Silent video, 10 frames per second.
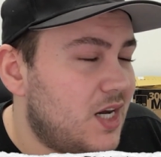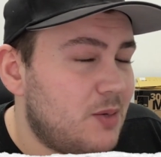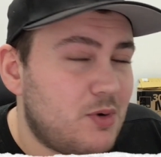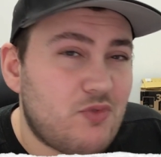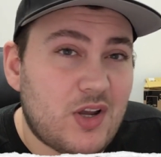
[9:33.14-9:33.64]

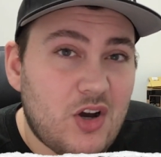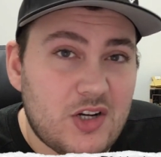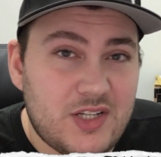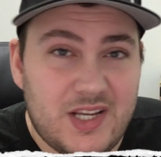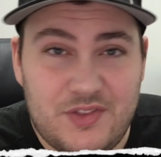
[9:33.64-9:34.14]

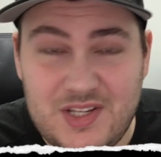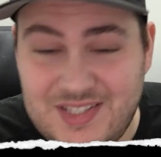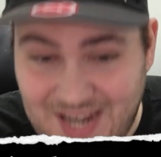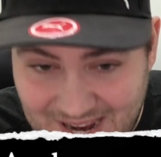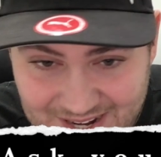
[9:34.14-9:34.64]
regarding the
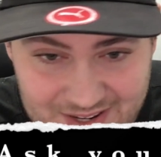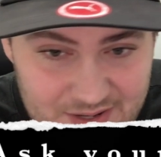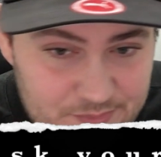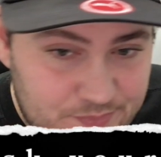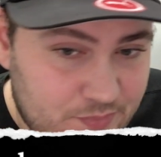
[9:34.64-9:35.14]
DAC,
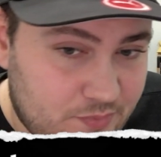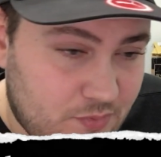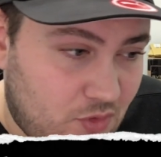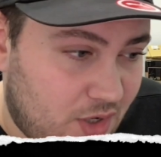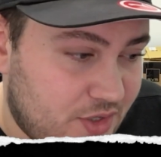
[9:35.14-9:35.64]
right,